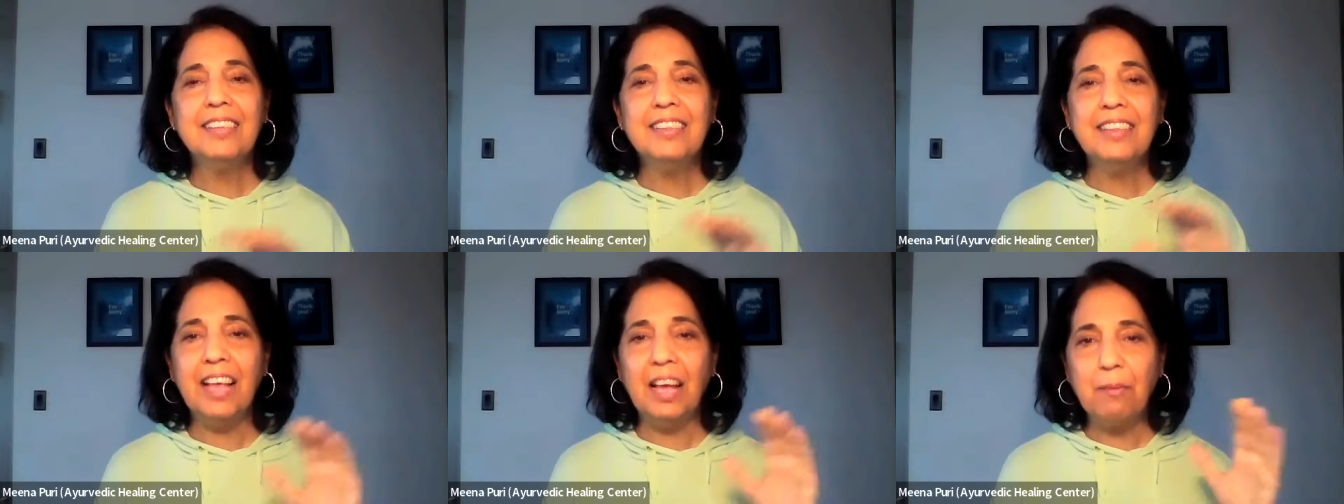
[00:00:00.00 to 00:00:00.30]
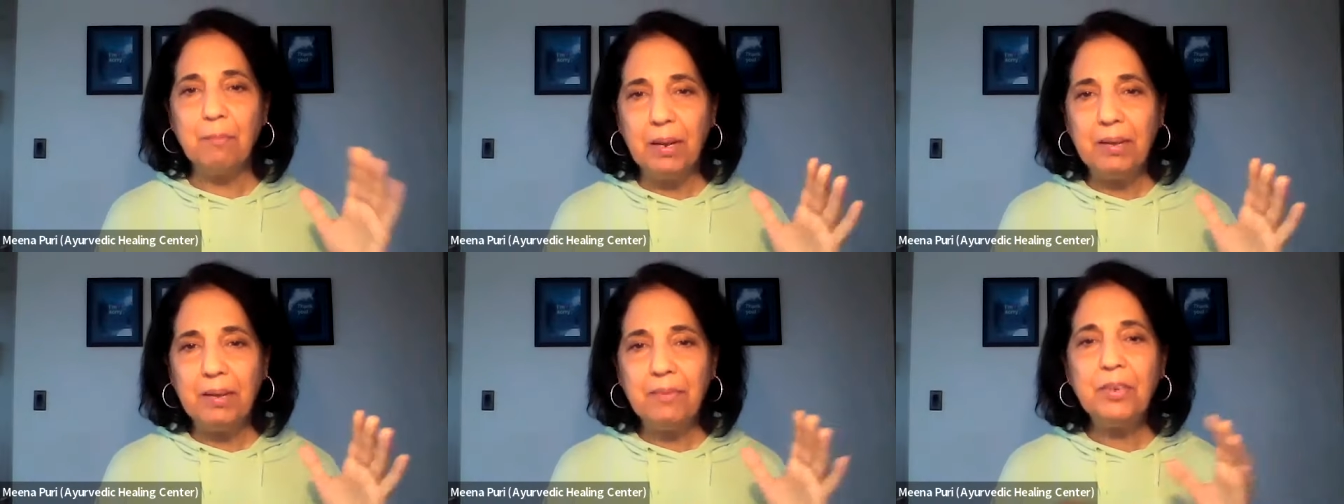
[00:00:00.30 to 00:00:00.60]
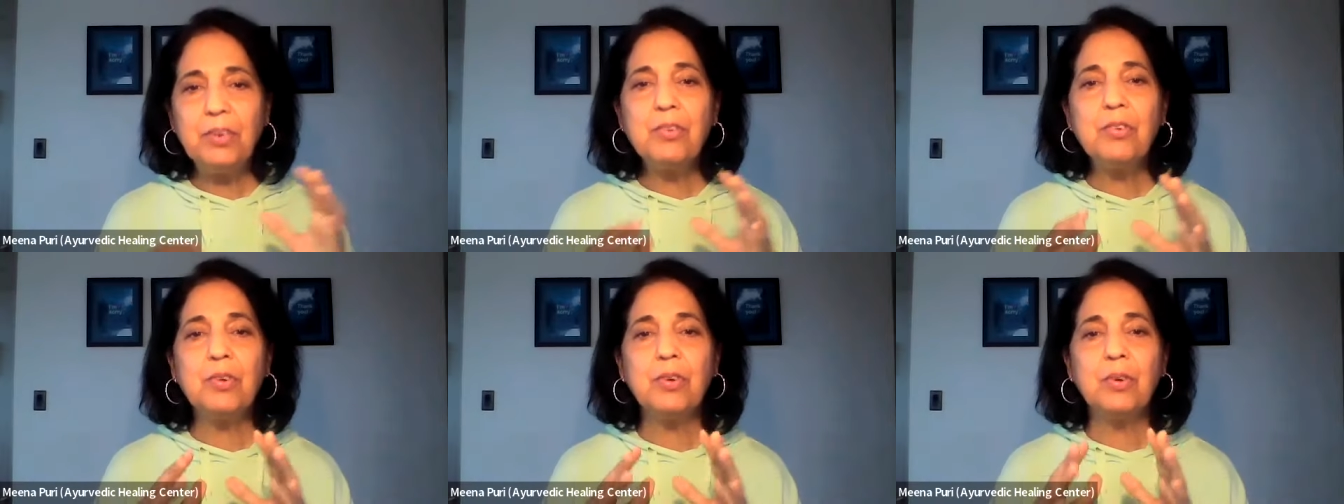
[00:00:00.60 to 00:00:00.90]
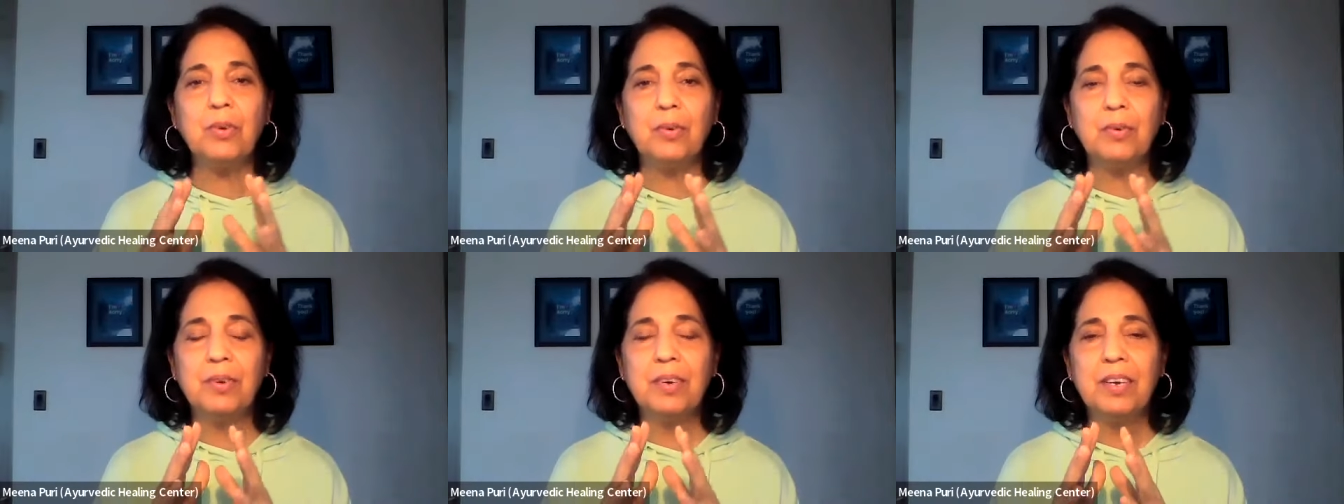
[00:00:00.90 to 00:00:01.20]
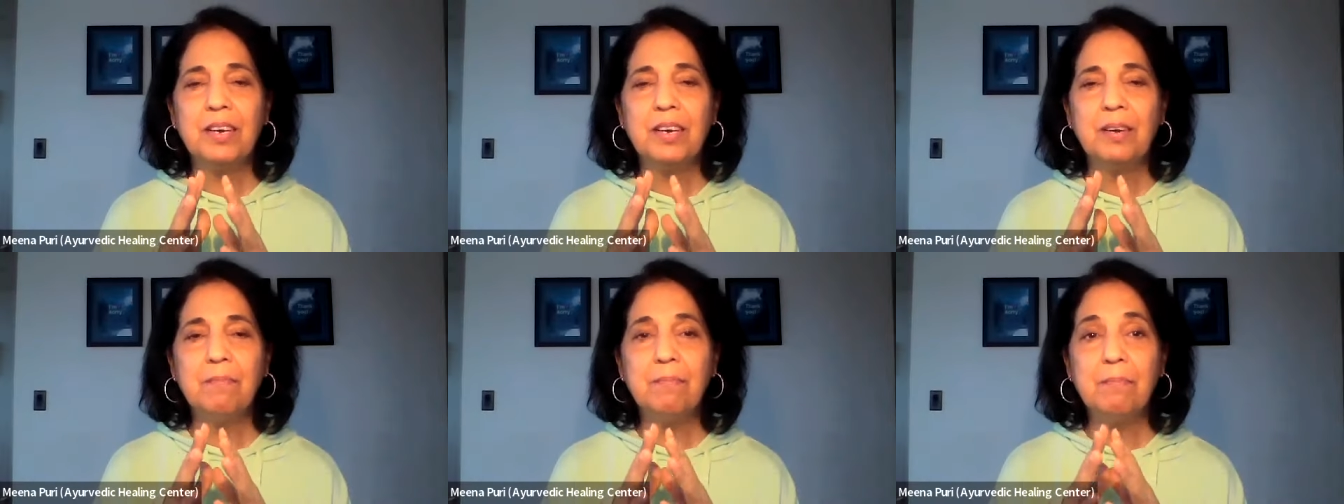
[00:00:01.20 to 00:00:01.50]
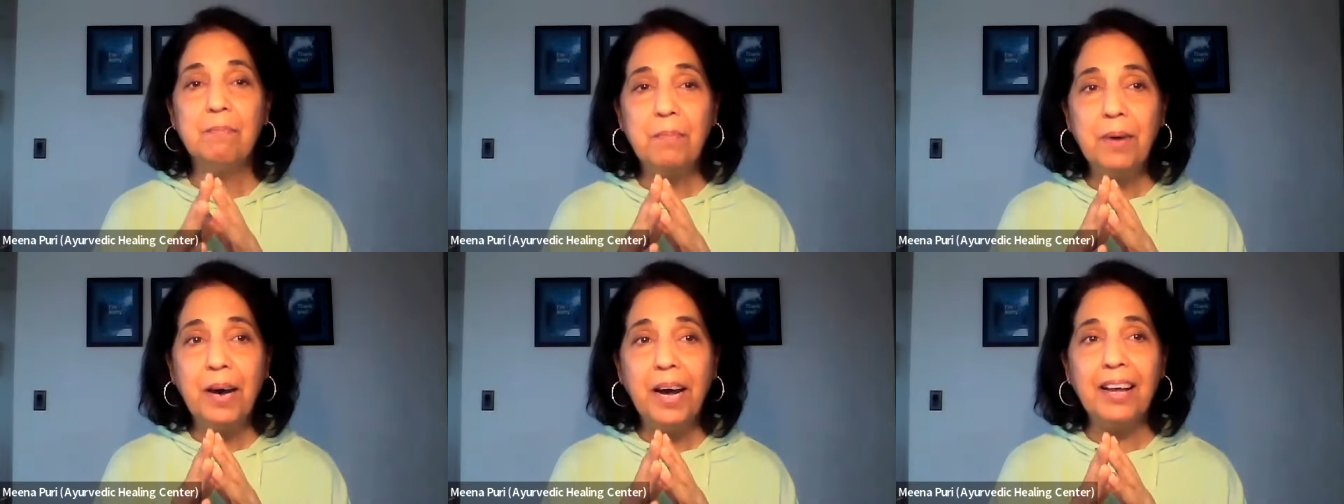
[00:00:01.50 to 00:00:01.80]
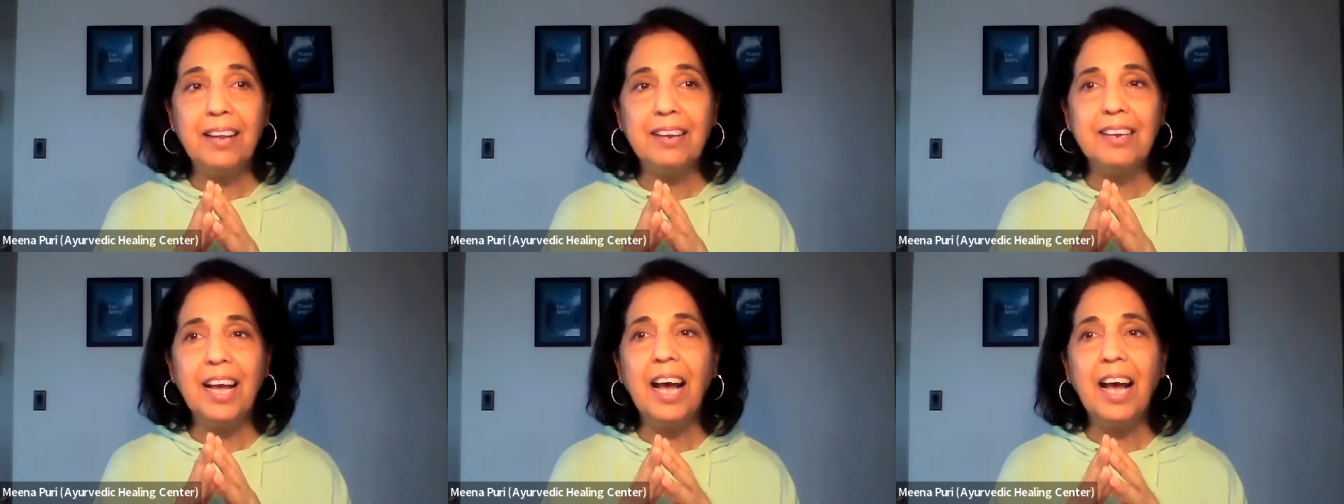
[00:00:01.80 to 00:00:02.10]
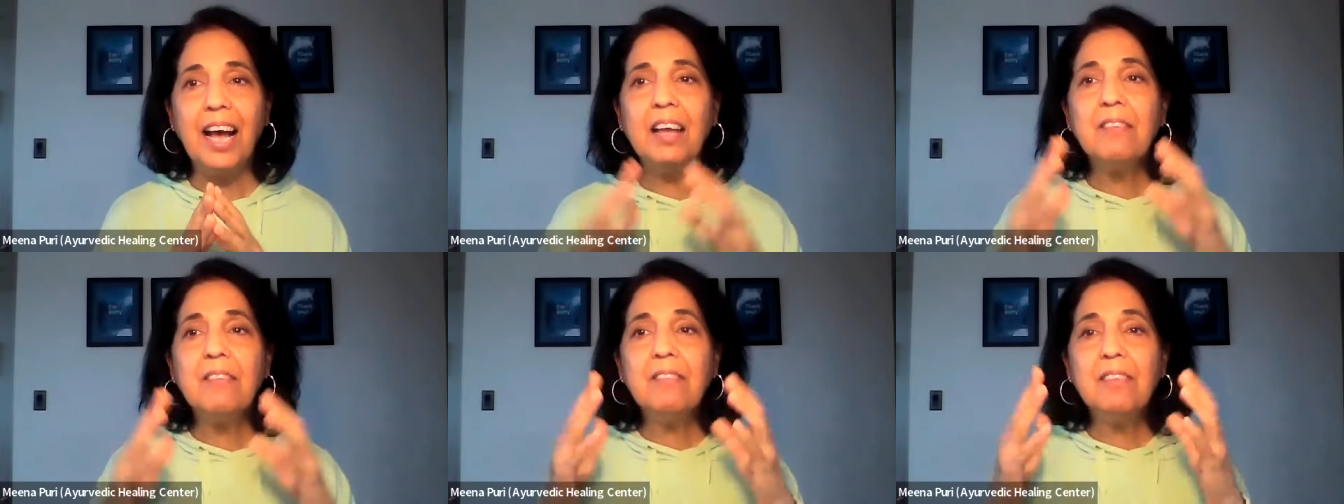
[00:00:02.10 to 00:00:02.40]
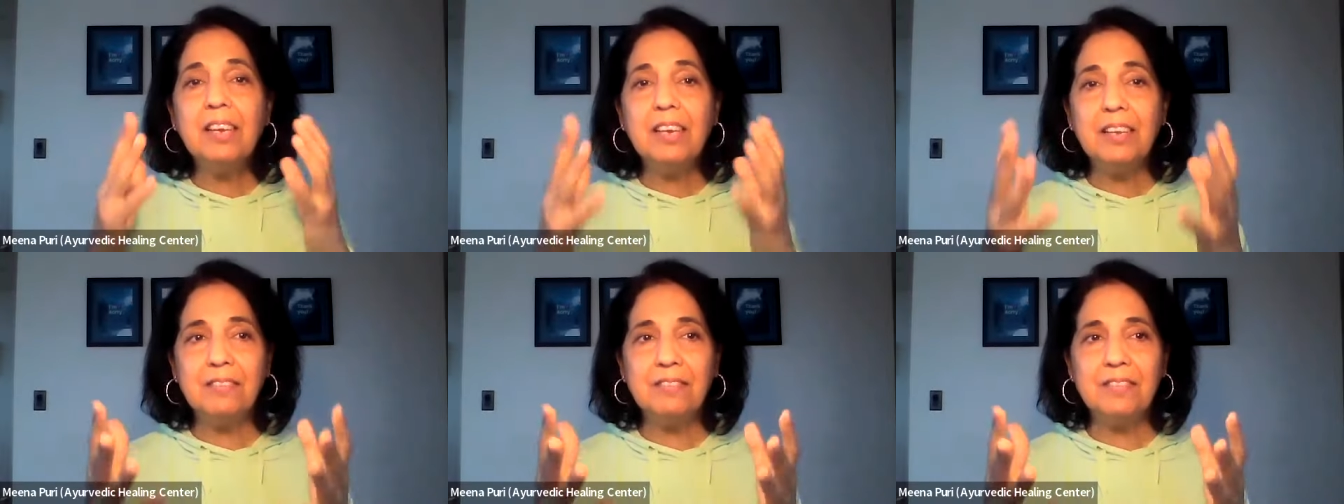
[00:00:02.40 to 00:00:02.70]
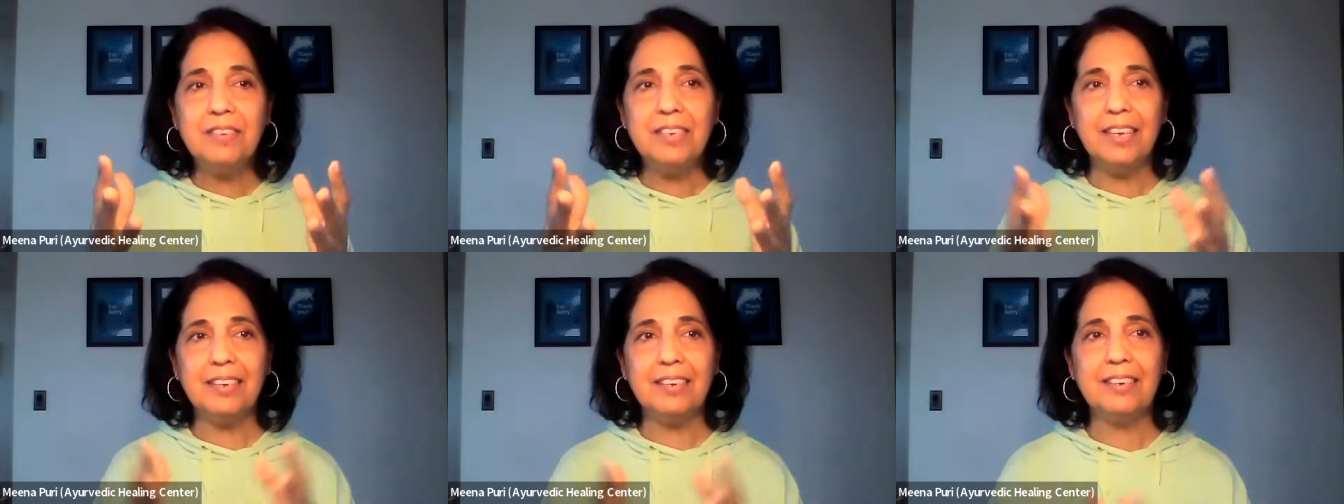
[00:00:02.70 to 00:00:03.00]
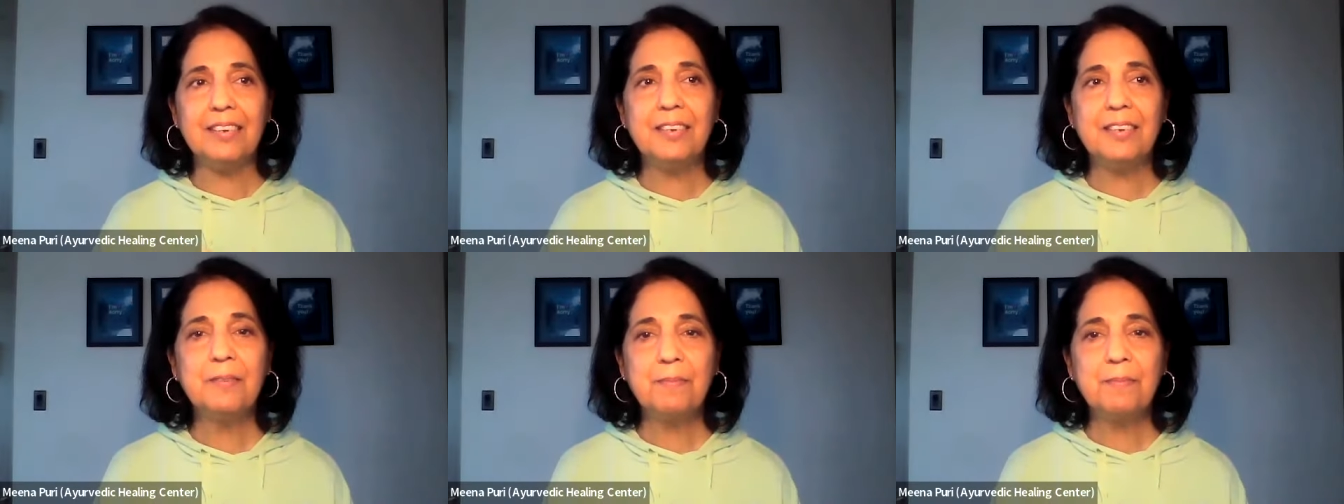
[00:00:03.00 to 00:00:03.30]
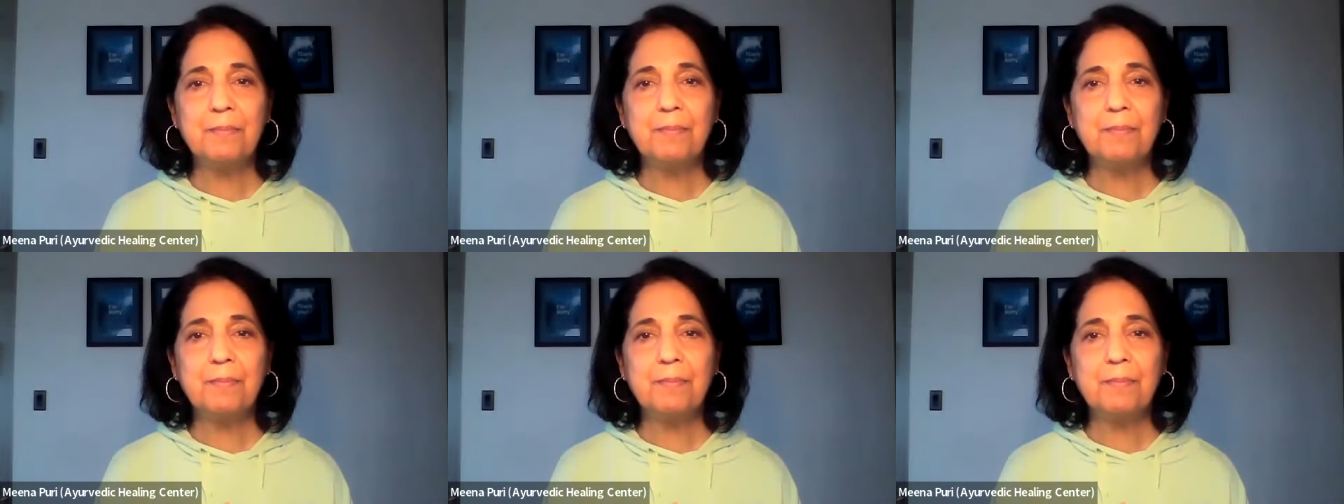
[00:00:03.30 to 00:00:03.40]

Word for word: That may be true, but I have lived it.